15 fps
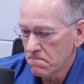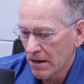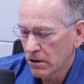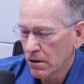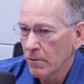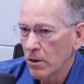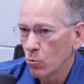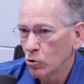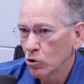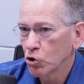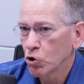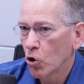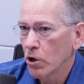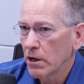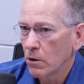that's something that we're
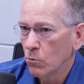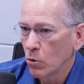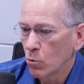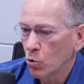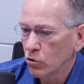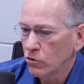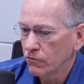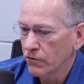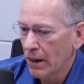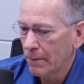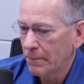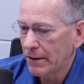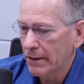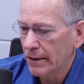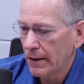starting, and we're
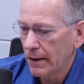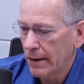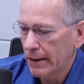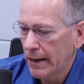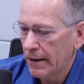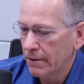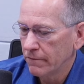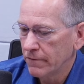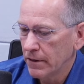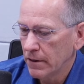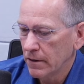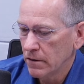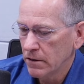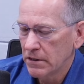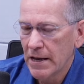developing uh, kind of
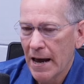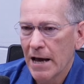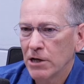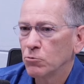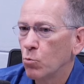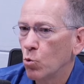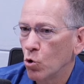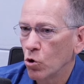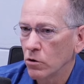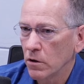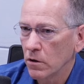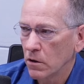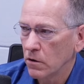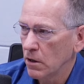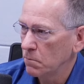the, the
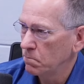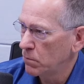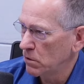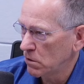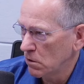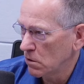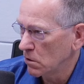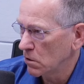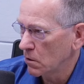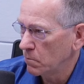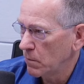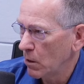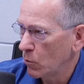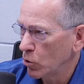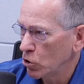dashboard that businesses
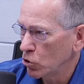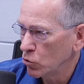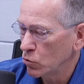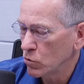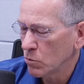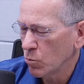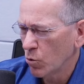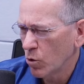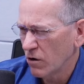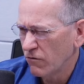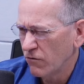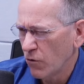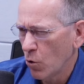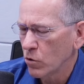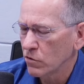can be able to use. And we're going
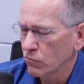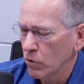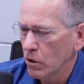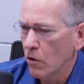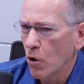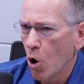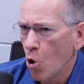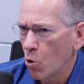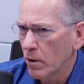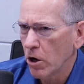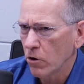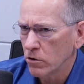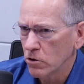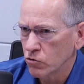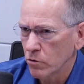to focus really on the home
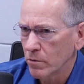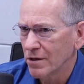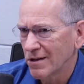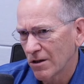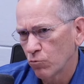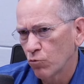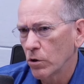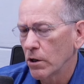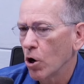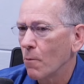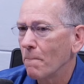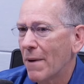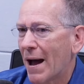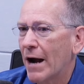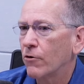care industry, because that's really
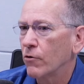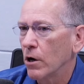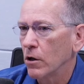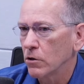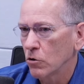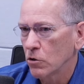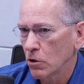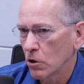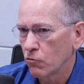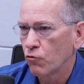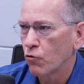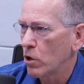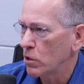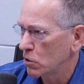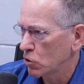our background. So it's a
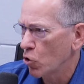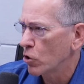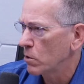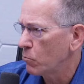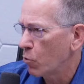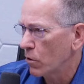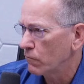great starting